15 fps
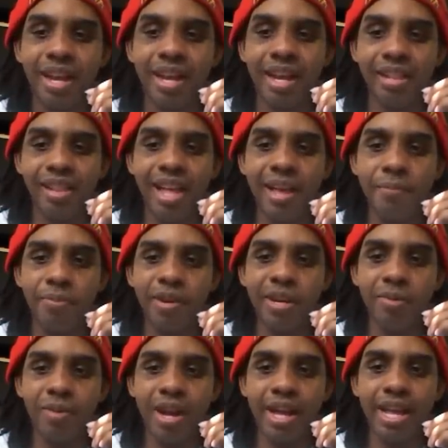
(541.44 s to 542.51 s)
I like
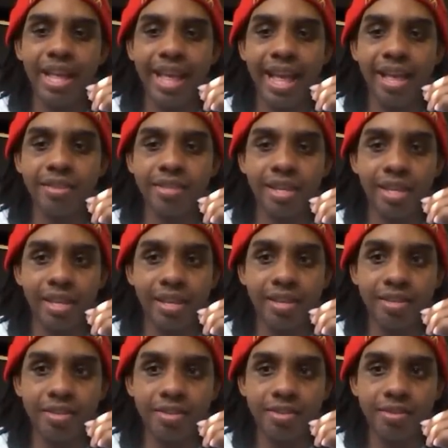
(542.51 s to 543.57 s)
Bray Wyatt as he
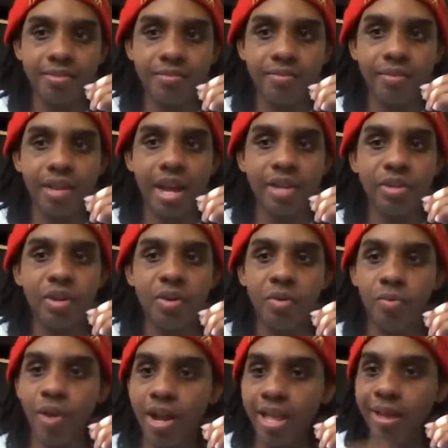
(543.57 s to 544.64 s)
is. I
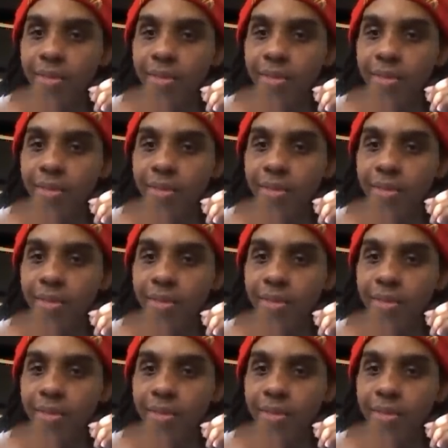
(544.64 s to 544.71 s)
don't want